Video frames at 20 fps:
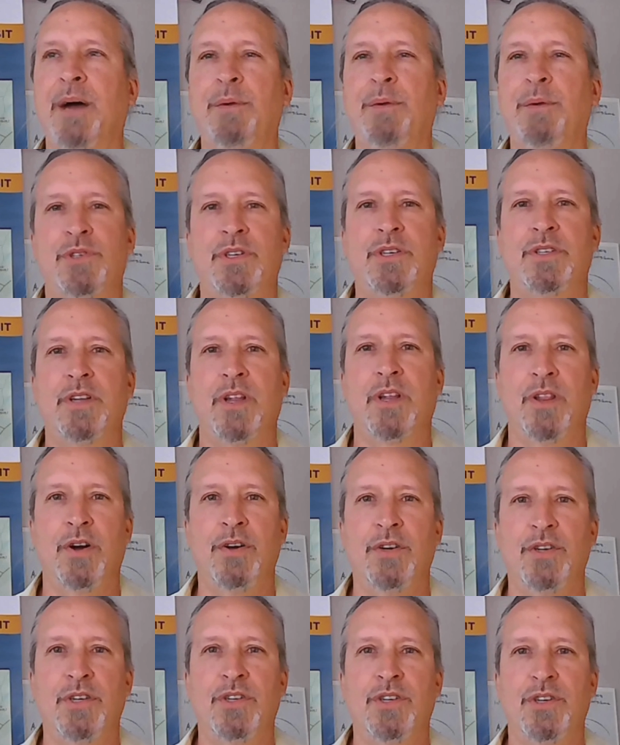I was just the
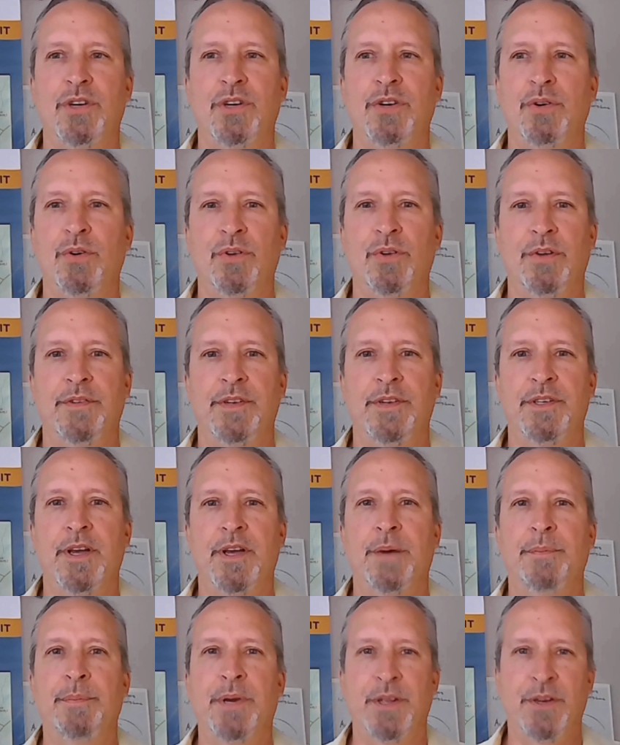largest shareholder of this
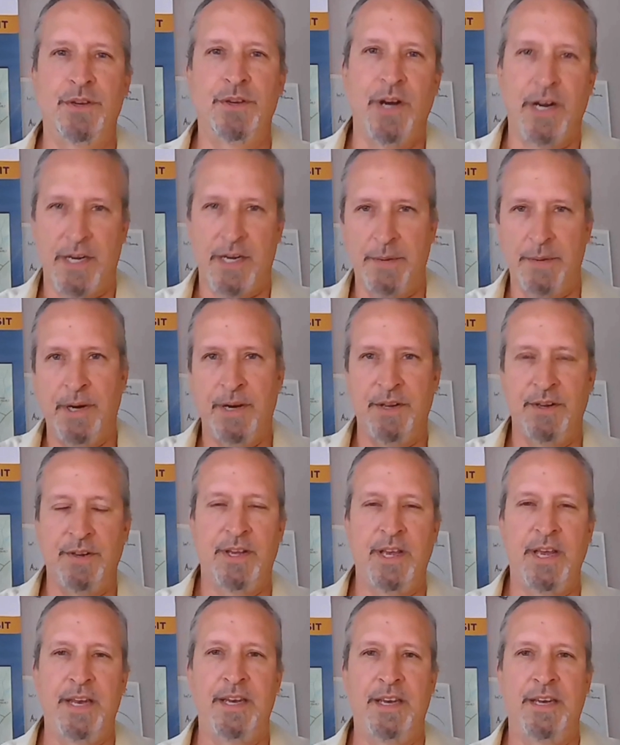company. You talked about you
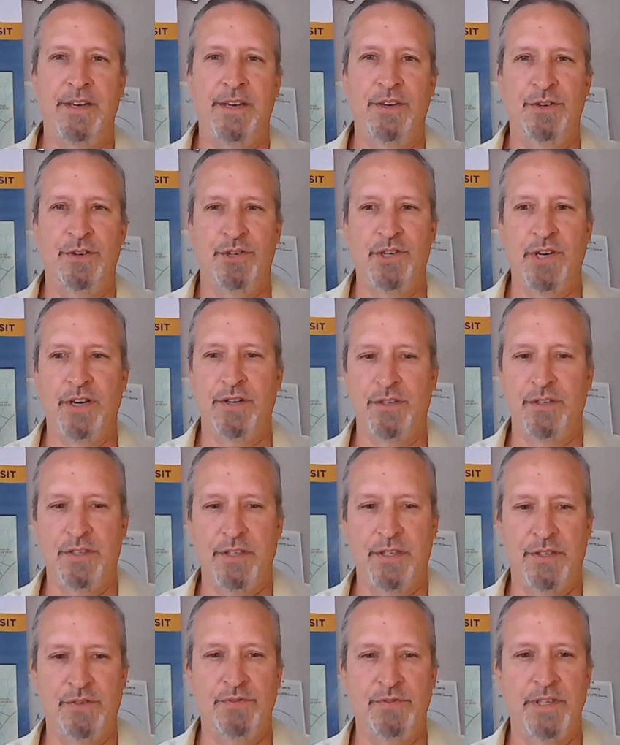getting in your
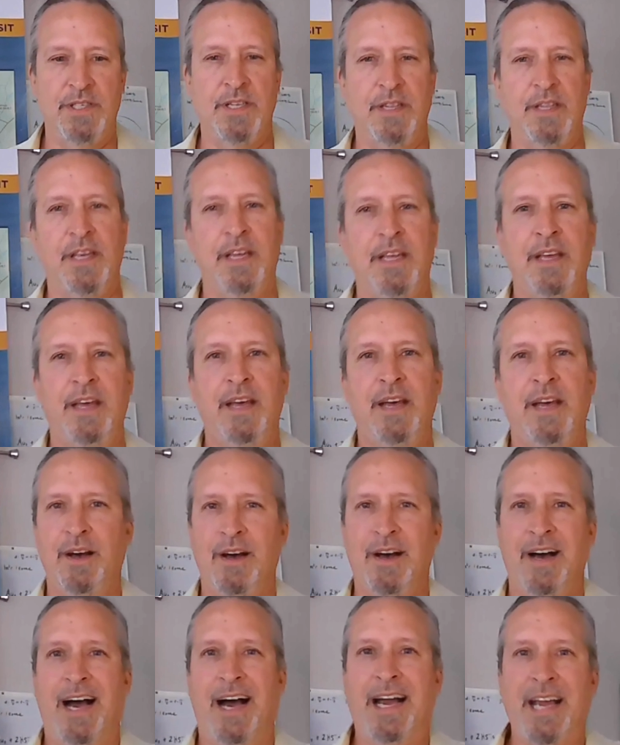shares just recently.
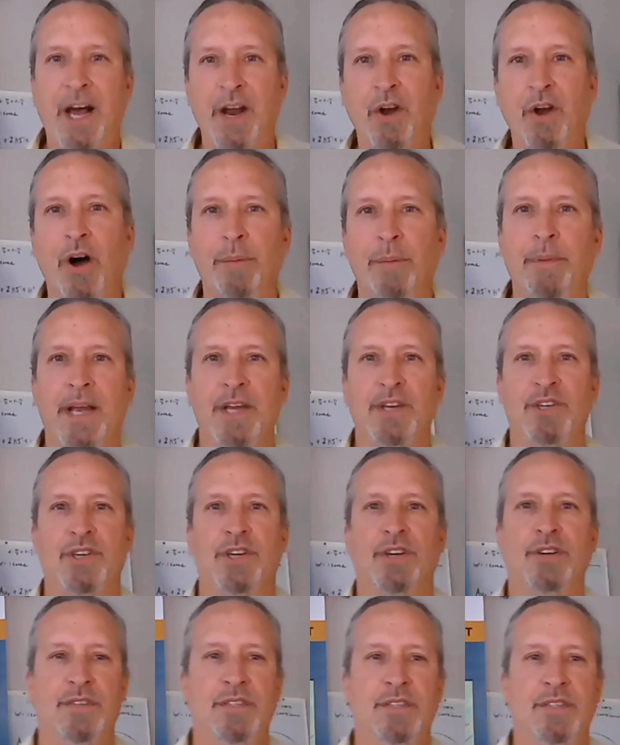I got all my
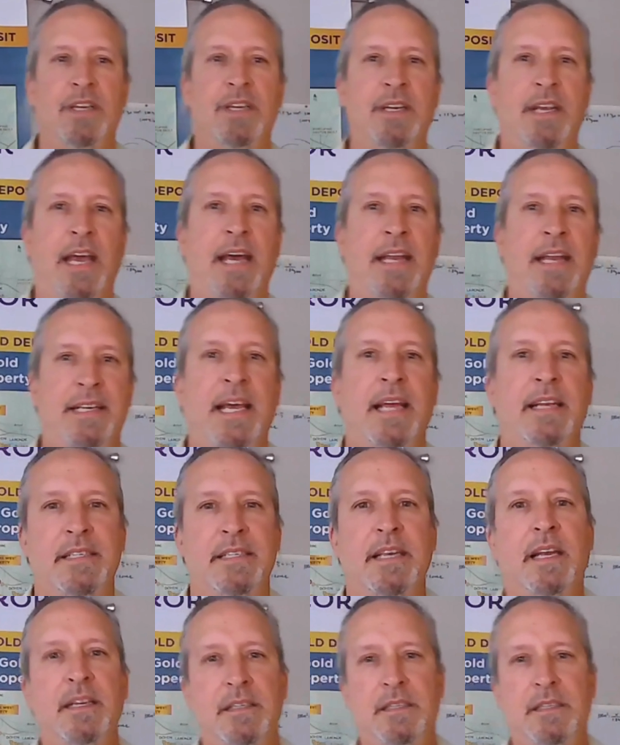shares in at 10
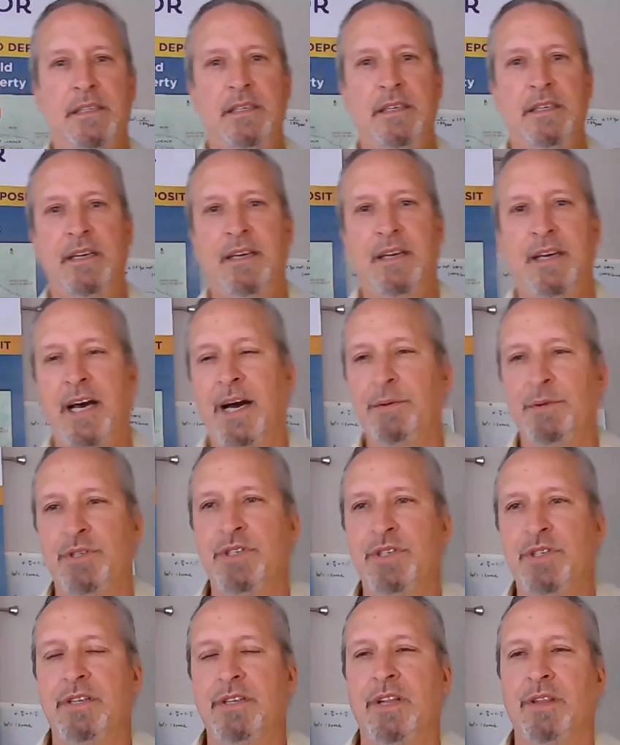cents. I
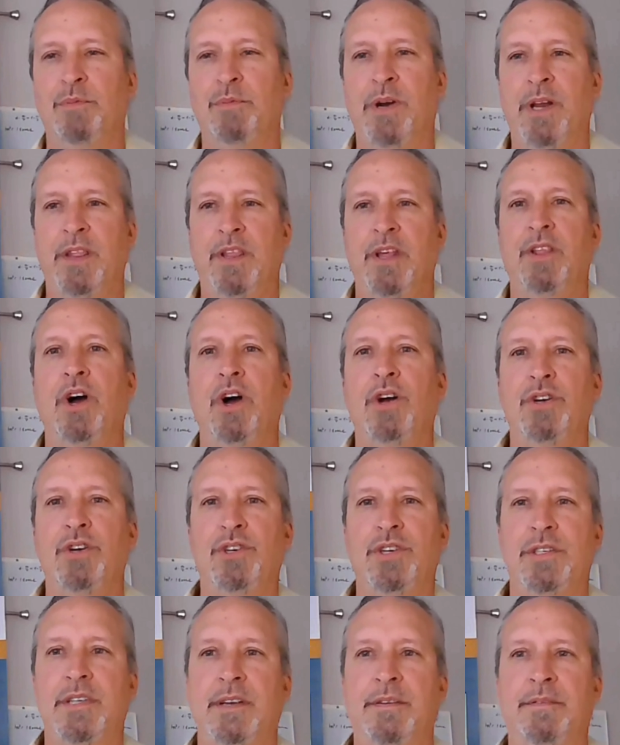was just the, one of the
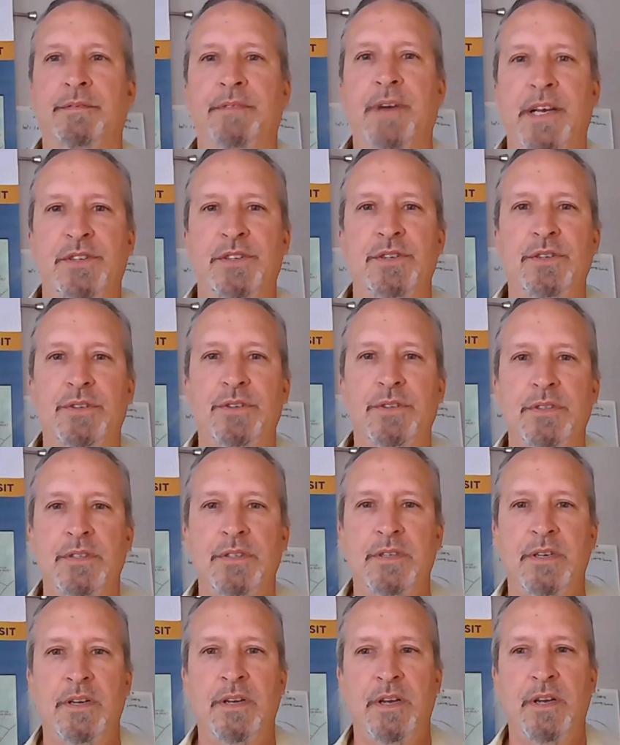largest
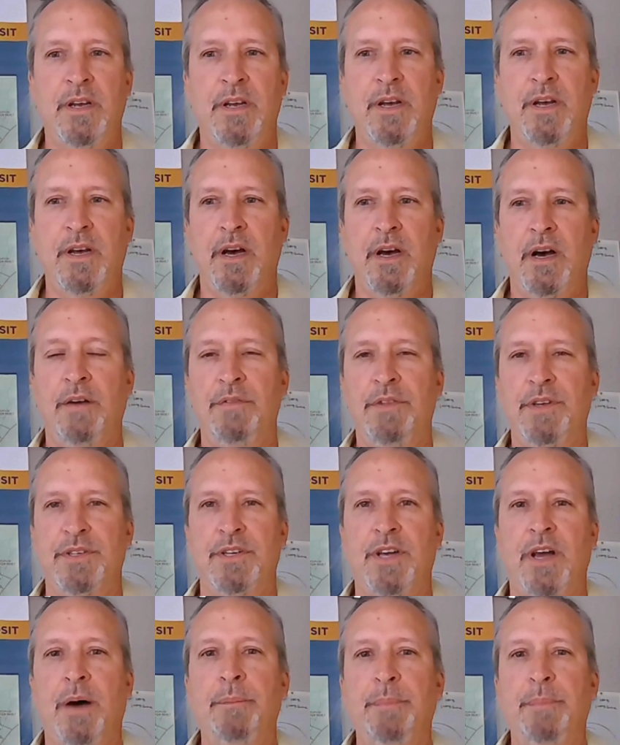investors of
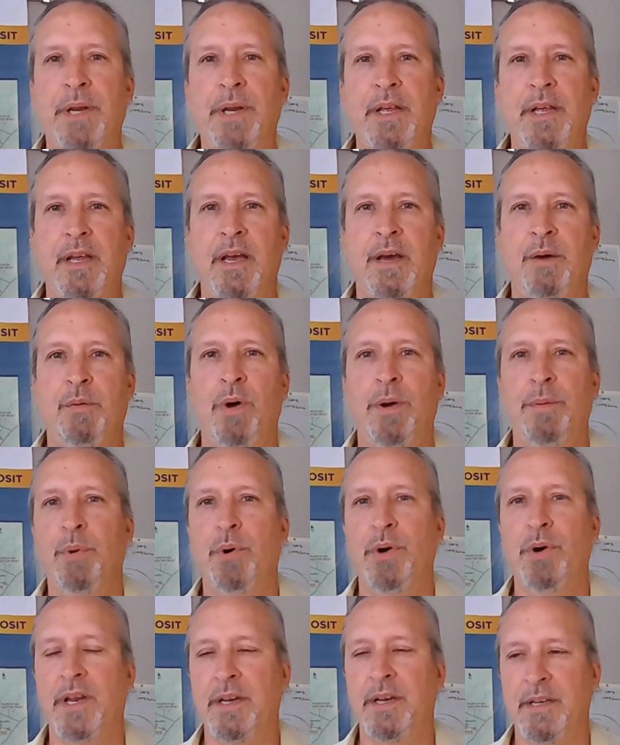this company at one
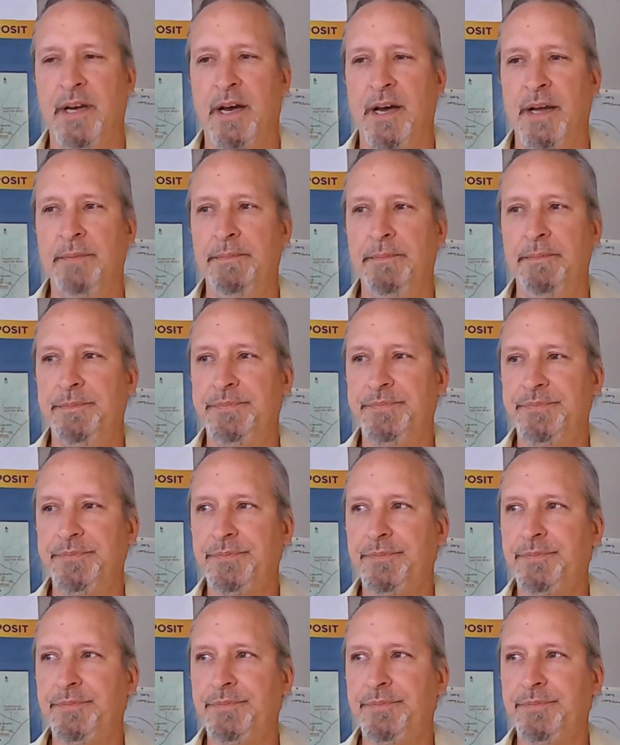point in time.